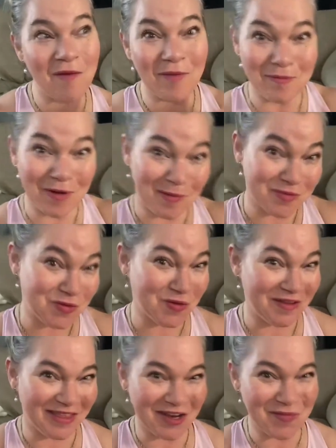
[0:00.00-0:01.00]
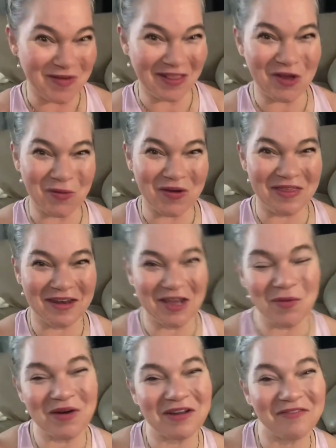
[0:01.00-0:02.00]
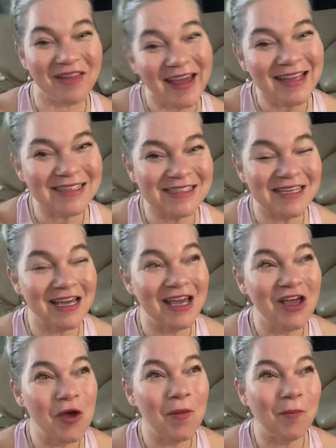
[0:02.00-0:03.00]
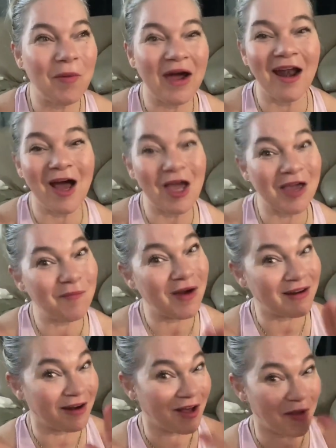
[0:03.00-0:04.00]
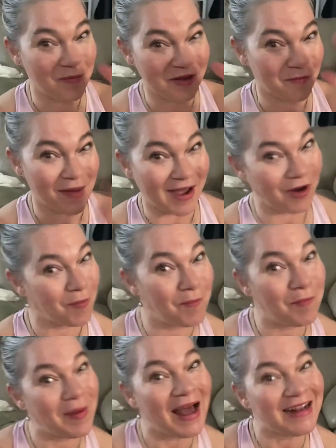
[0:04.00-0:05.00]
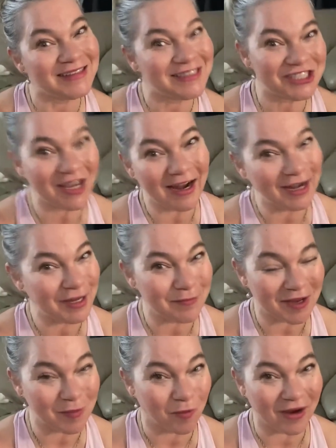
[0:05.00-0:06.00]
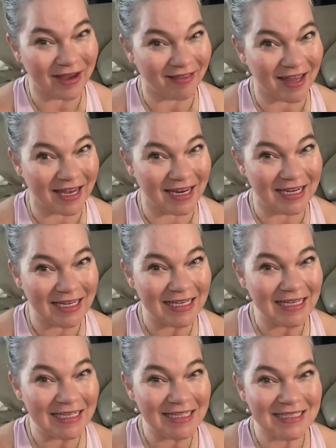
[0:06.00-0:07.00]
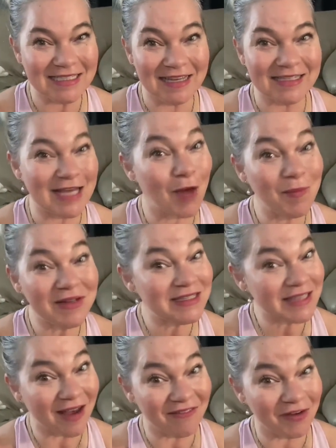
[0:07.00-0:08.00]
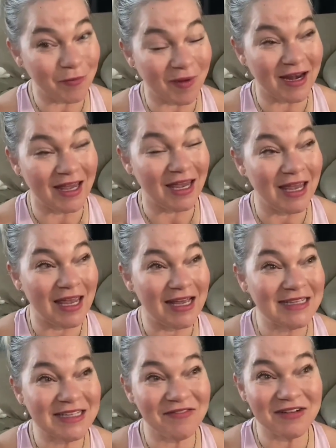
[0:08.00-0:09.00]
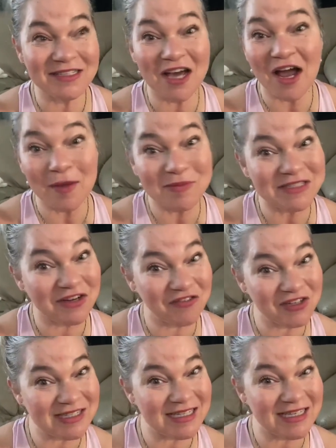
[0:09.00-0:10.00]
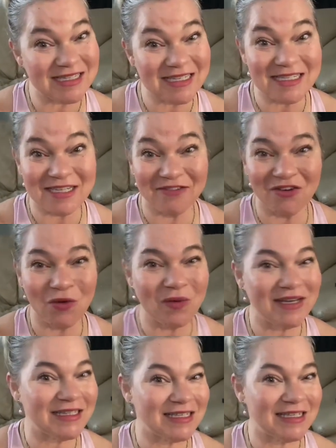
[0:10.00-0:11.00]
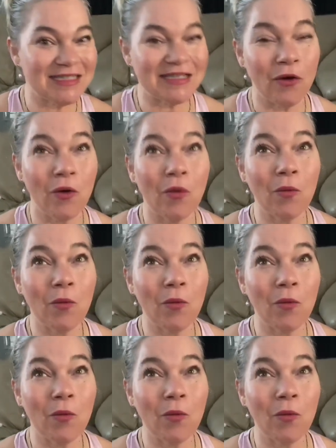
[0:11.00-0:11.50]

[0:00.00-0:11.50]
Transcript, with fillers: my bumps were a little bit lower than I would have liked, but I am on an uphill battle. Back to shining my bright light. See, this happens to everybody. Different times, different seasons, different reasons,